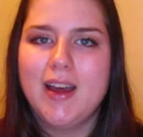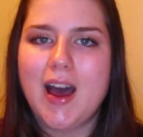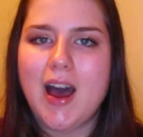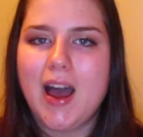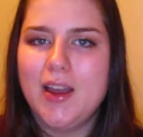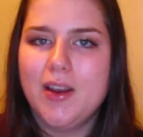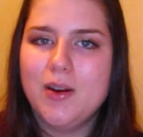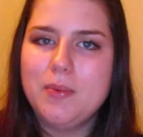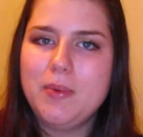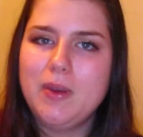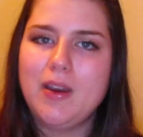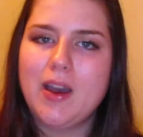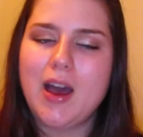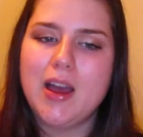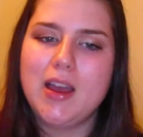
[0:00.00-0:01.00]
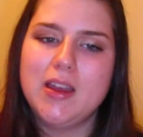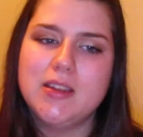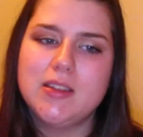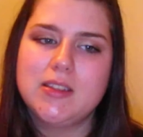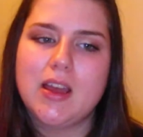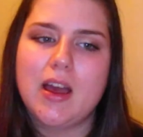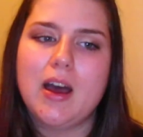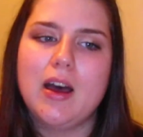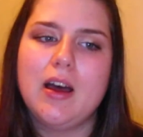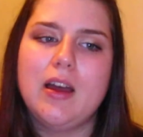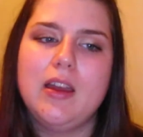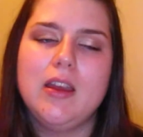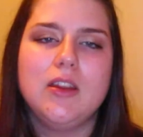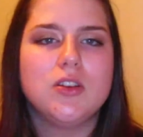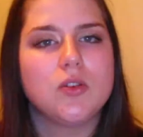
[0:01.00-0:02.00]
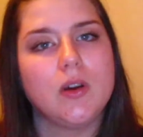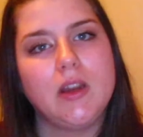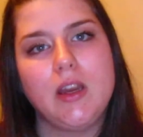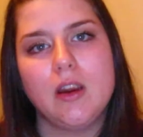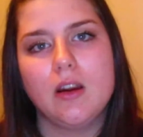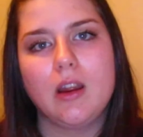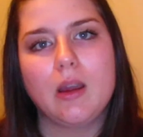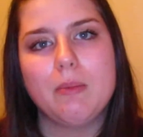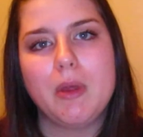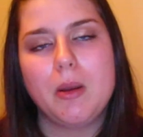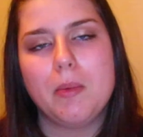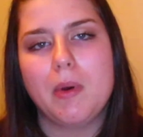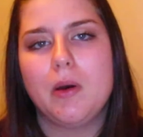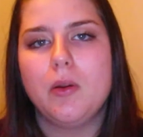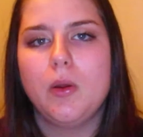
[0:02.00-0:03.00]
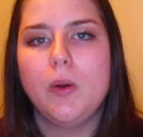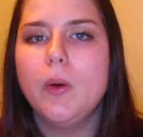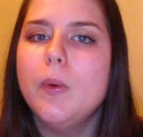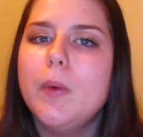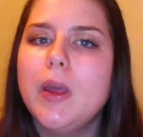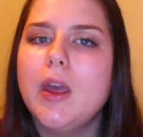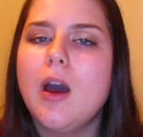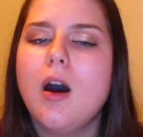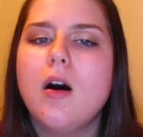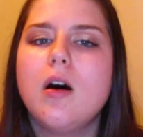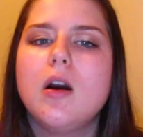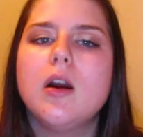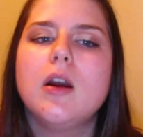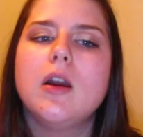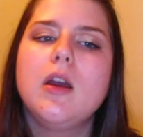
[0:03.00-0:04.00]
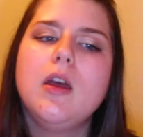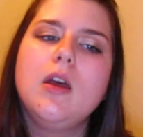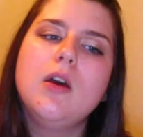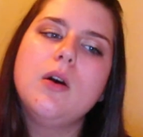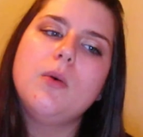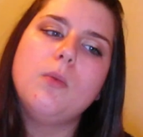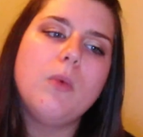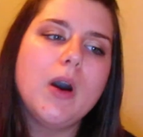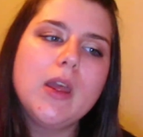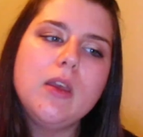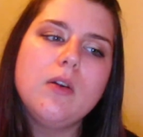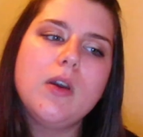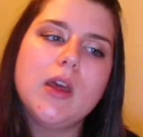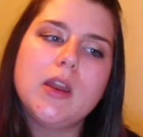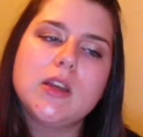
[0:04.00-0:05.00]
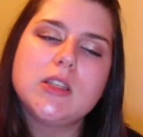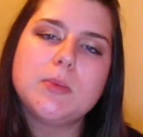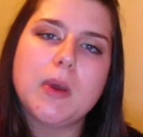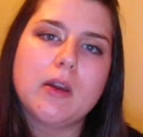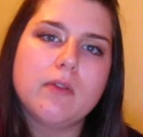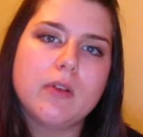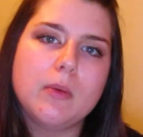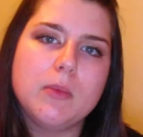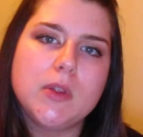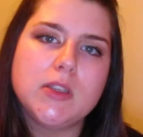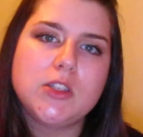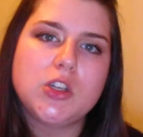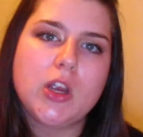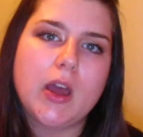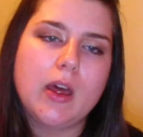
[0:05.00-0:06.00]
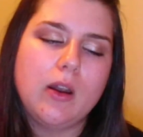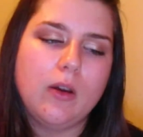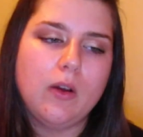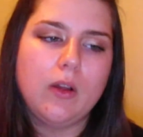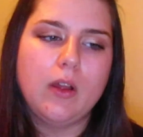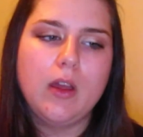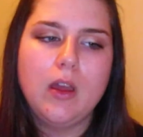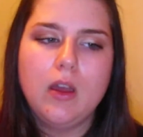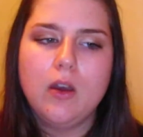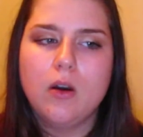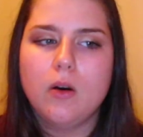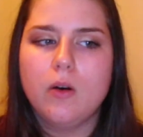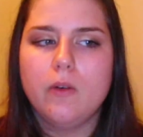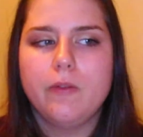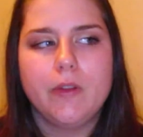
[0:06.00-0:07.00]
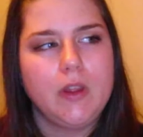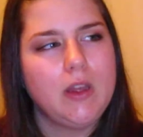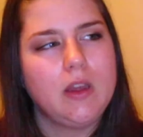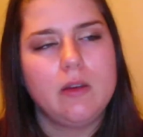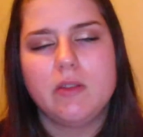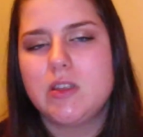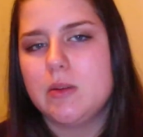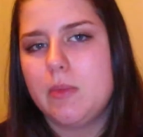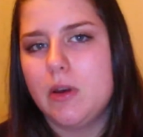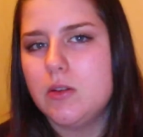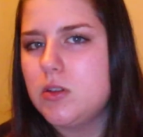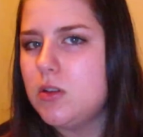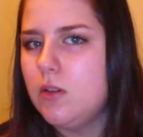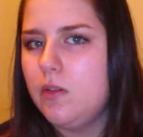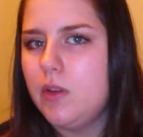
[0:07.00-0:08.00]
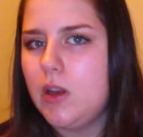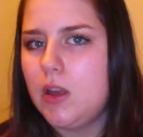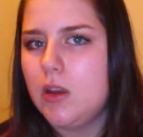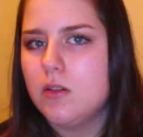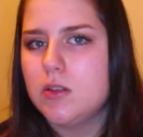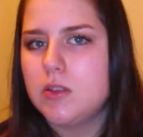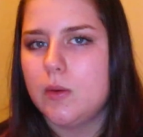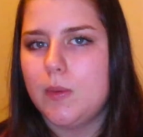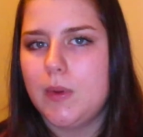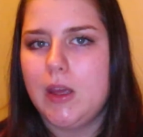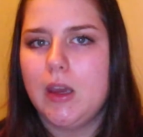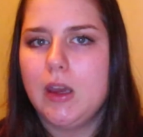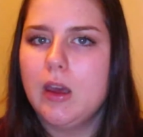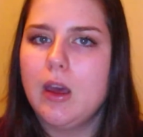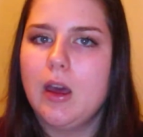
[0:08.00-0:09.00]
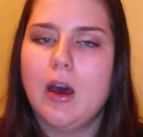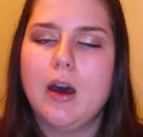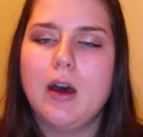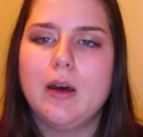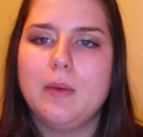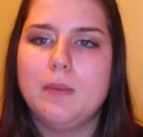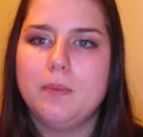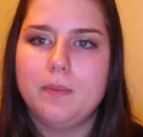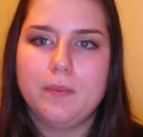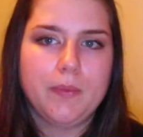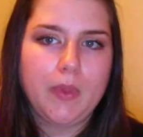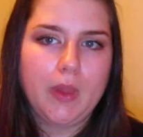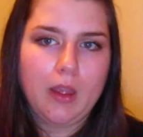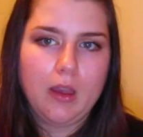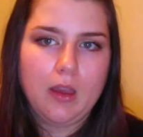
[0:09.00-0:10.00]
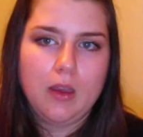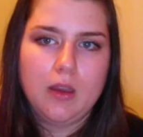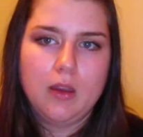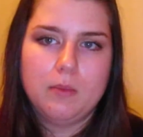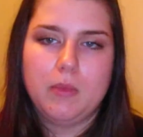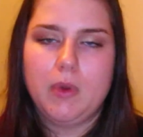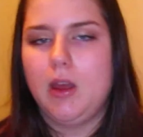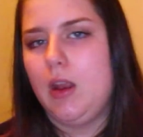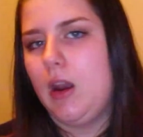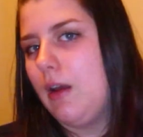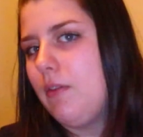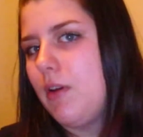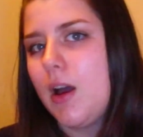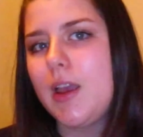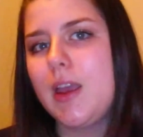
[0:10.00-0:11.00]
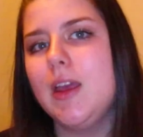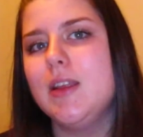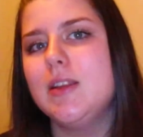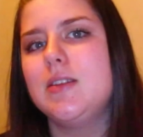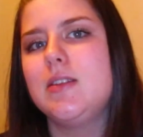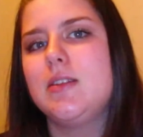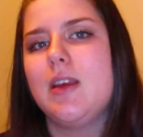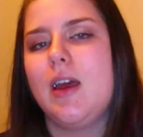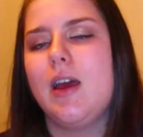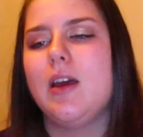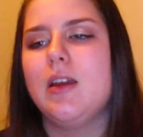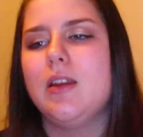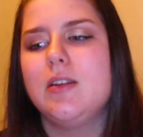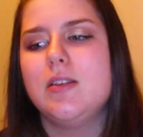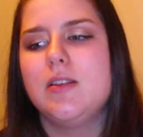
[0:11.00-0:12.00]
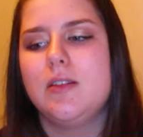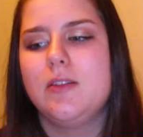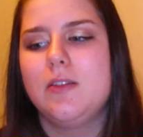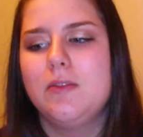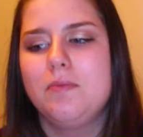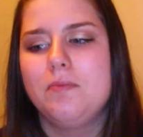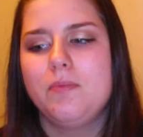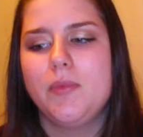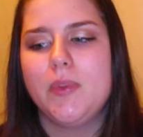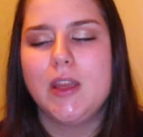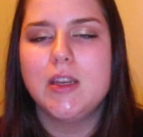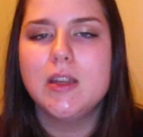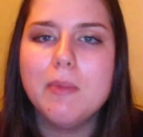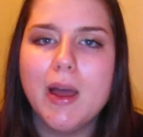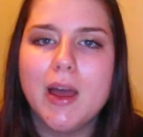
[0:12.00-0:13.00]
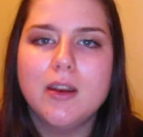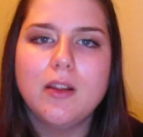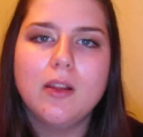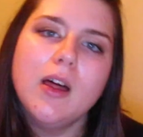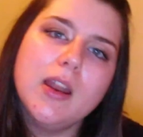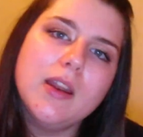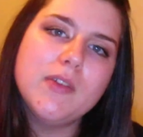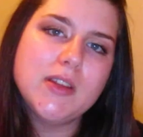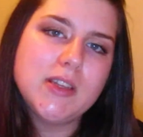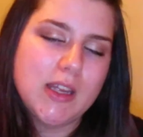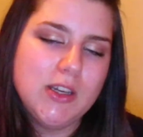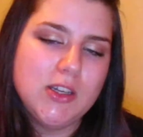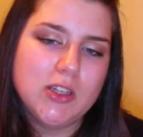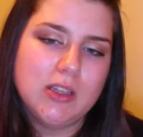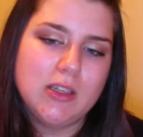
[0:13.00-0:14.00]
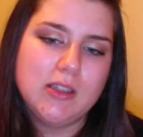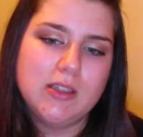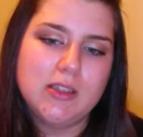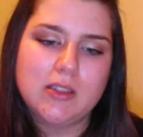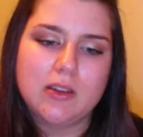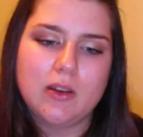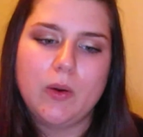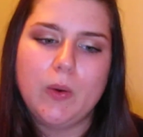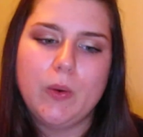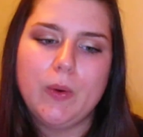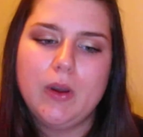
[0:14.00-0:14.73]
I hope you guys enjoyed hearing a bit about who we are, what you can expect from this channel. Hopefully it's about 2 videos a week, but I've got kids and they demand a lot of attention, so